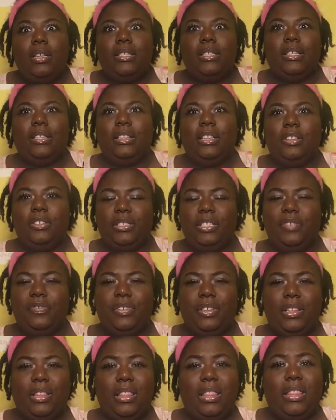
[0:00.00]
Like there's
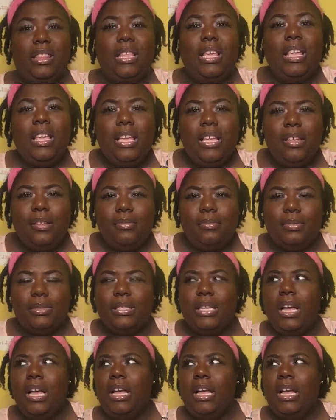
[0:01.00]
different themes.